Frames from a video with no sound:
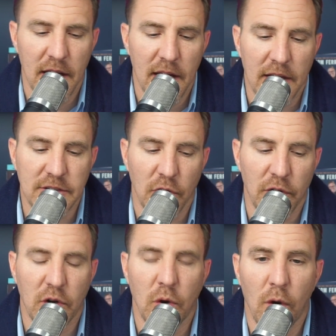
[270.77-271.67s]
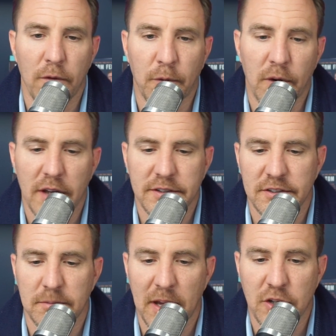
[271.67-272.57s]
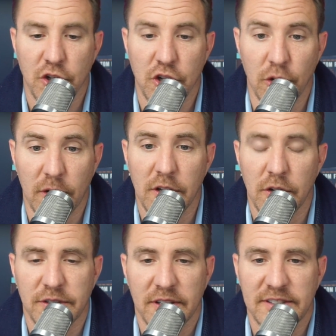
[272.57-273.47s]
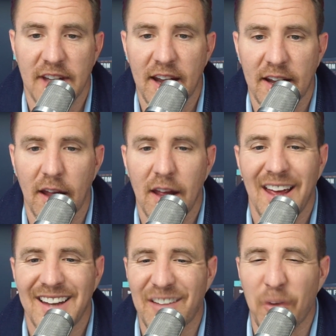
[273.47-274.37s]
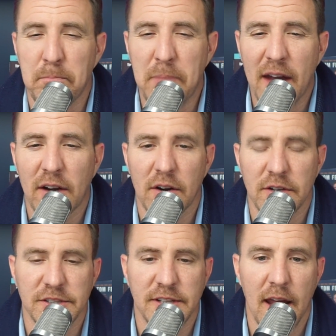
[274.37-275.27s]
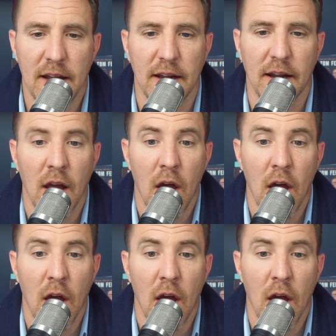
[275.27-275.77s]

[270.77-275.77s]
And so the goal for us is to make sure you can use this data to have a better understanding